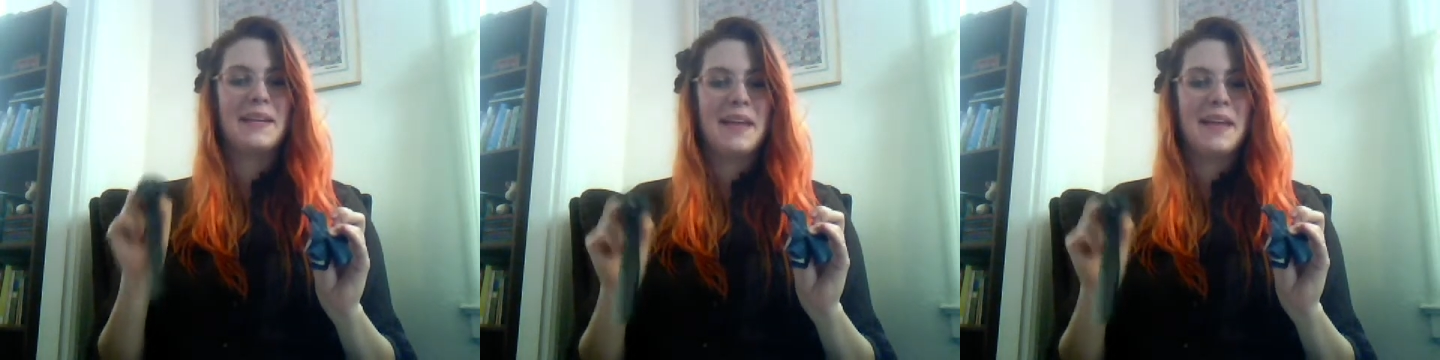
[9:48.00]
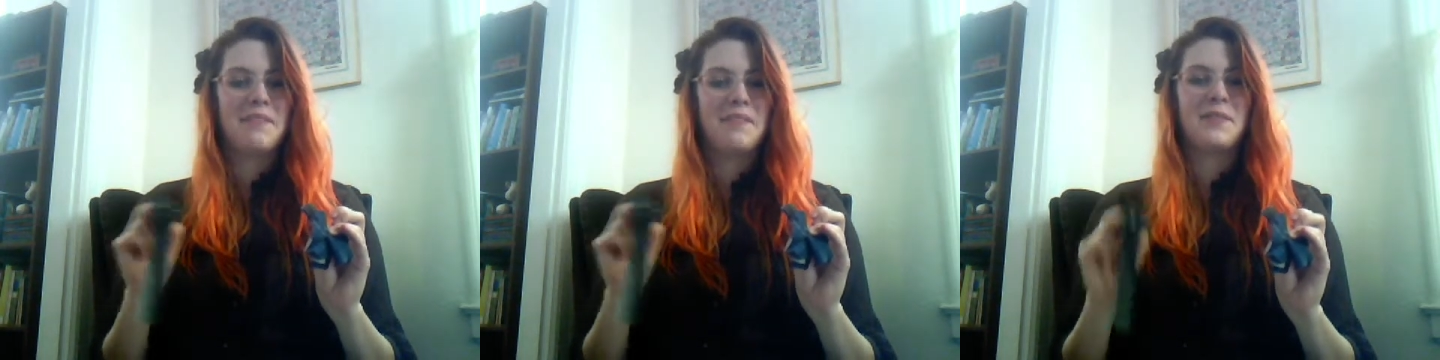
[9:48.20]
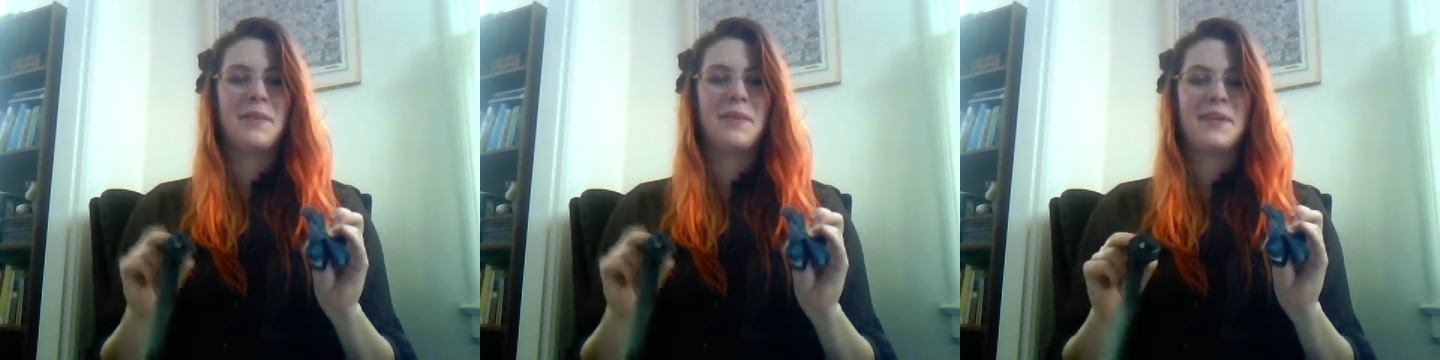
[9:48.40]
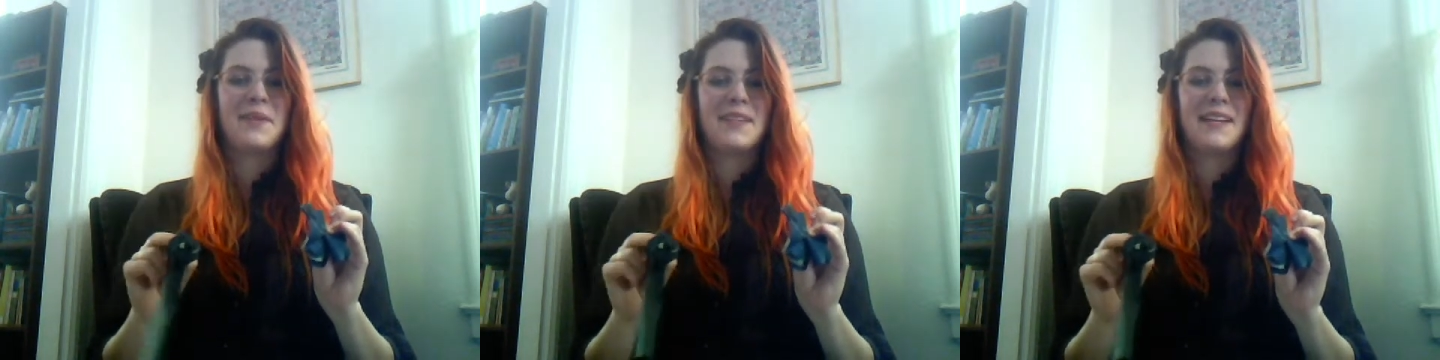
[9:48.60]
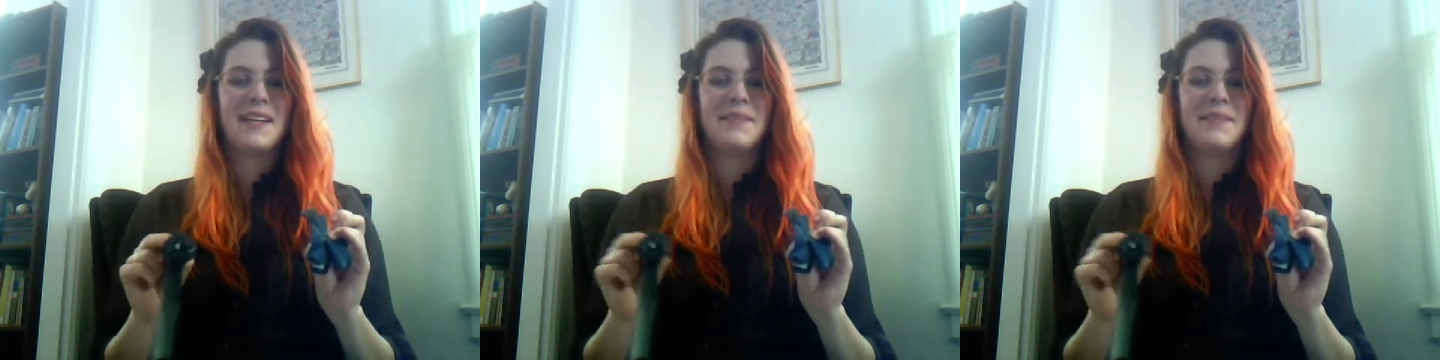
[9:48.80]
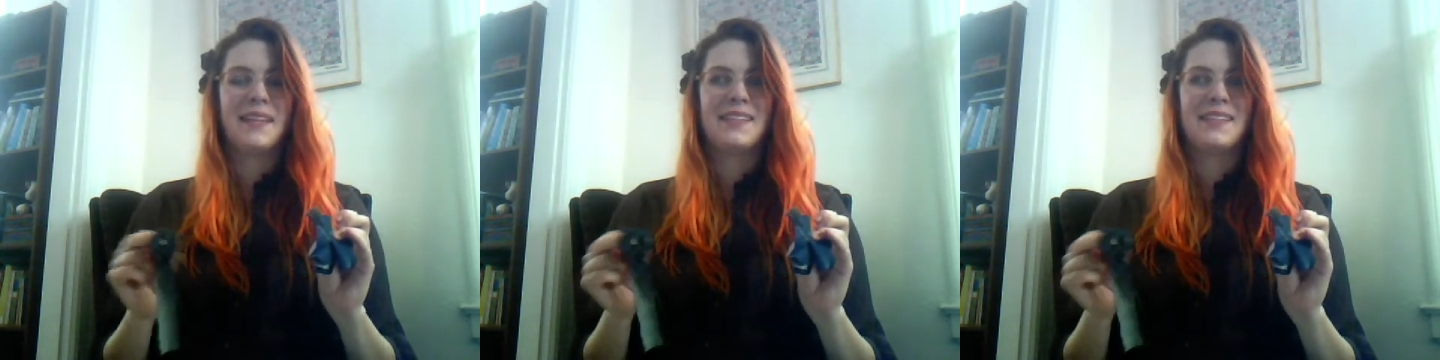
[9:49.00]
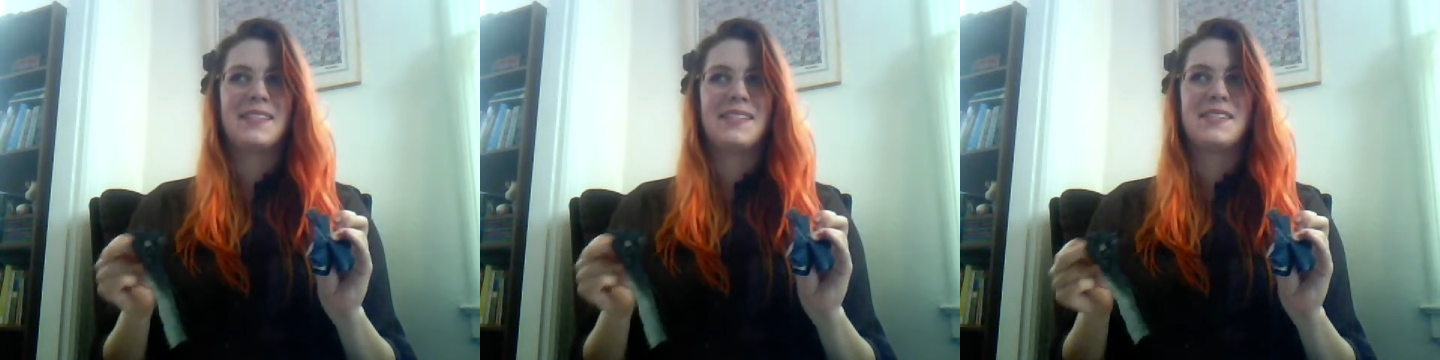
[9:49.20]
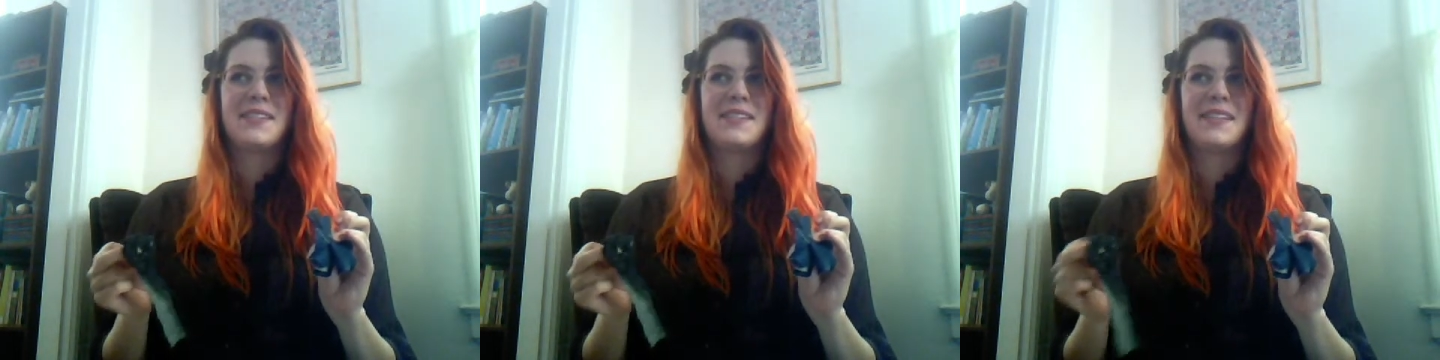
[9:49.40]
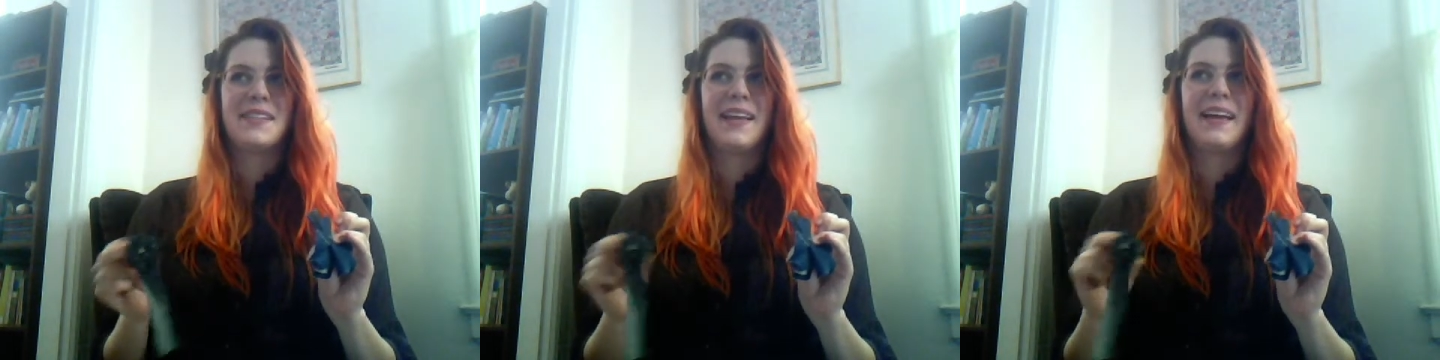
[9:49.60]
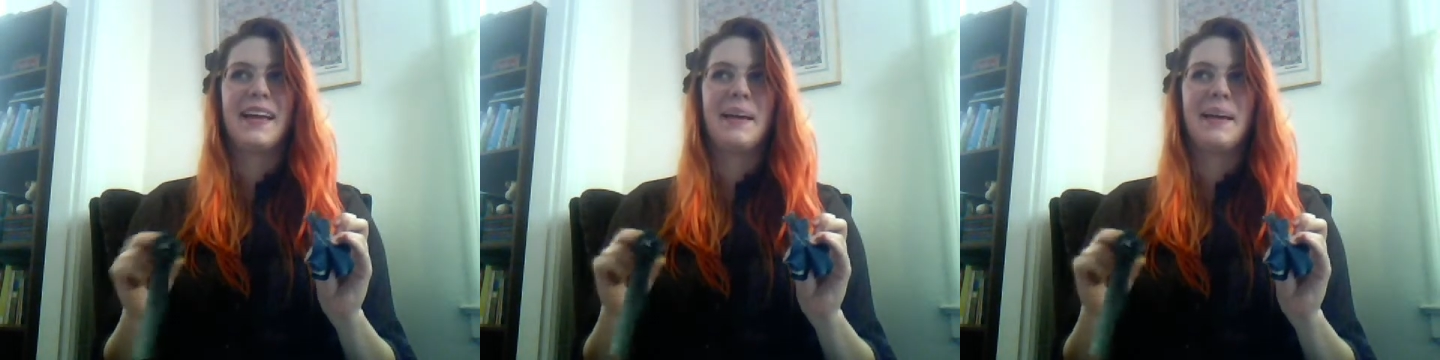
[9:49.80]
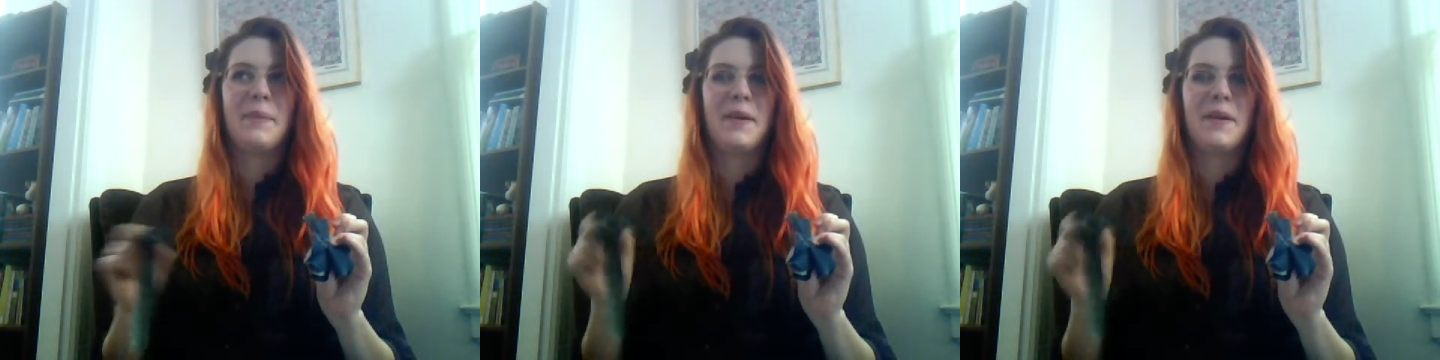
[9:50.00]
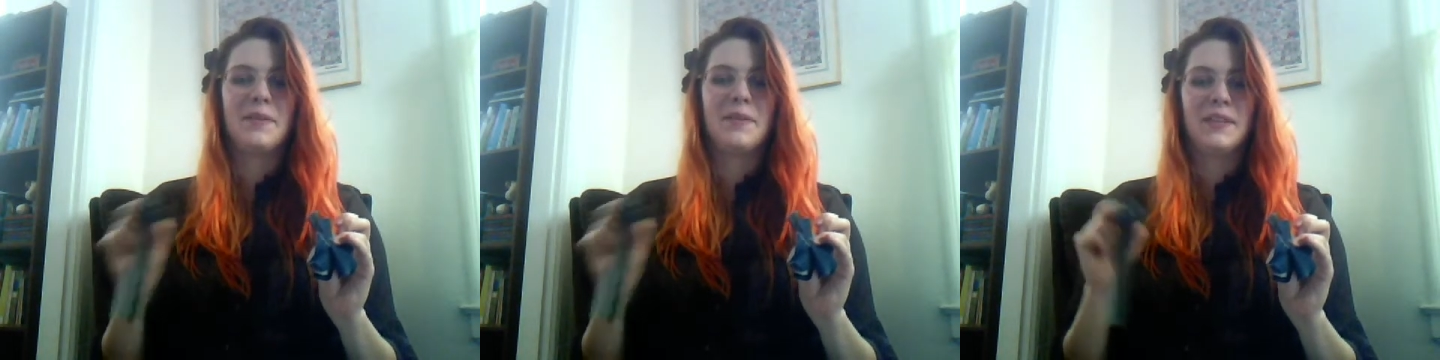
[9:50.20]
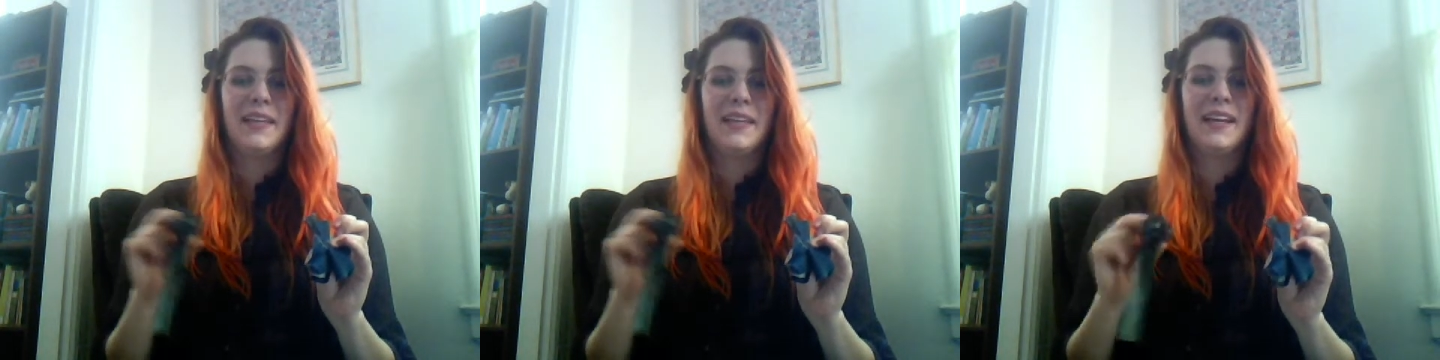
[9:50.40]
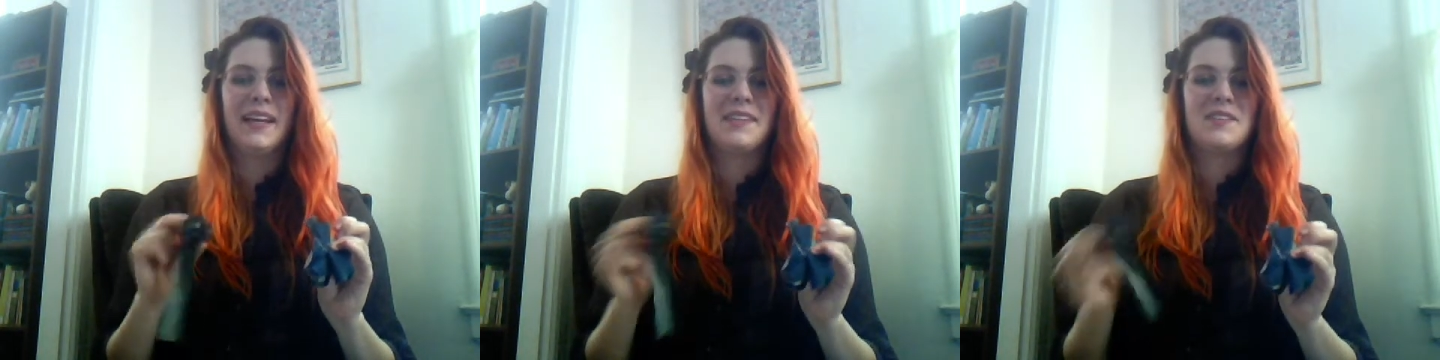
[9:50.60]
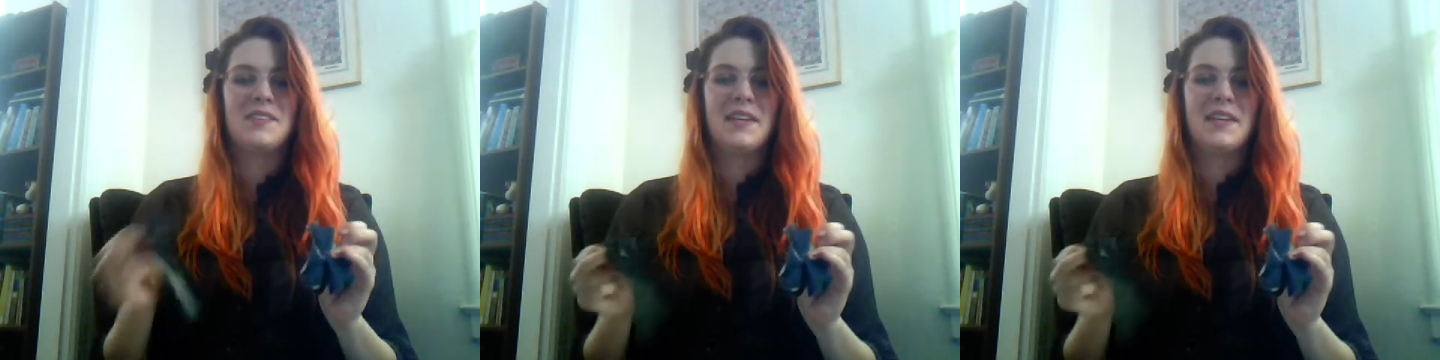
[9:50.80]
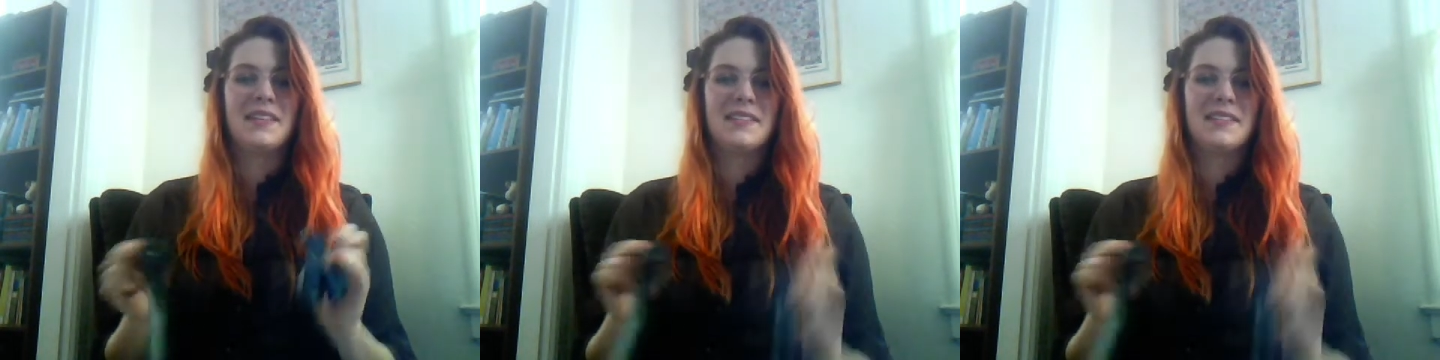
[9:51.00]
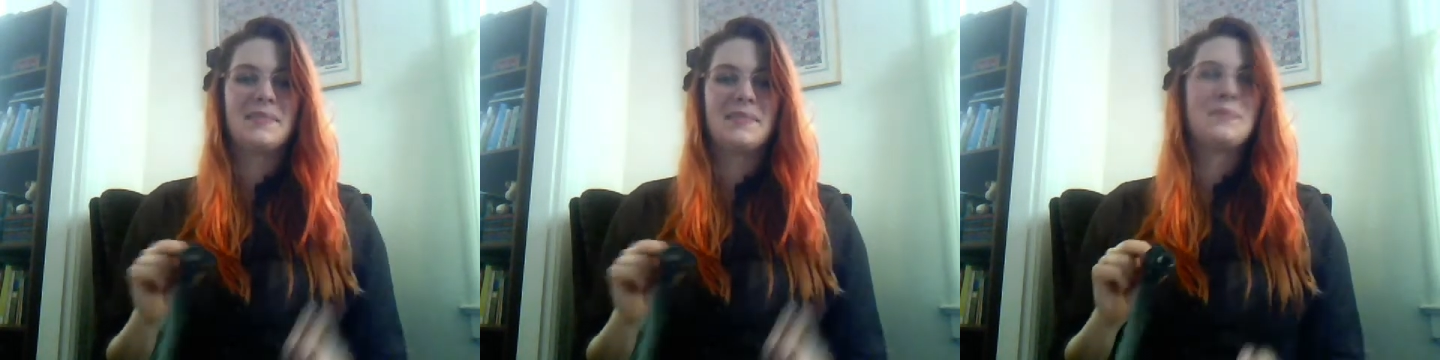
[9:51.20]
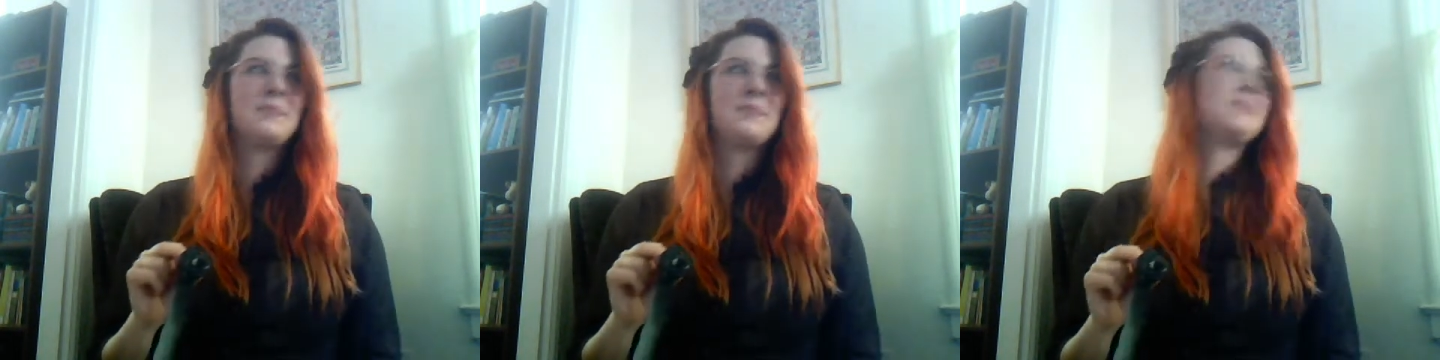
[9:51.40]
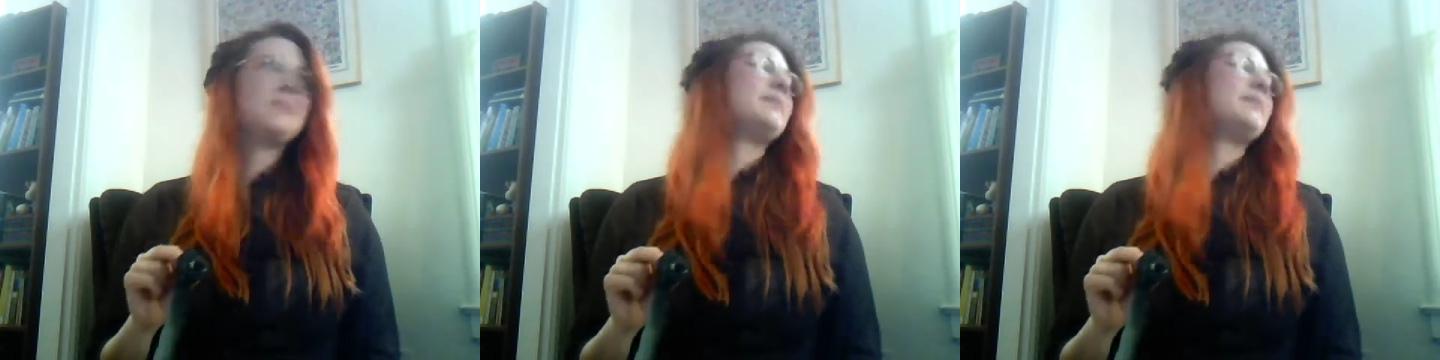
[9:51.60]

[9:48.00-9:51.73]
Also, I never wear denim unless it's just like a pair of really nice jeans.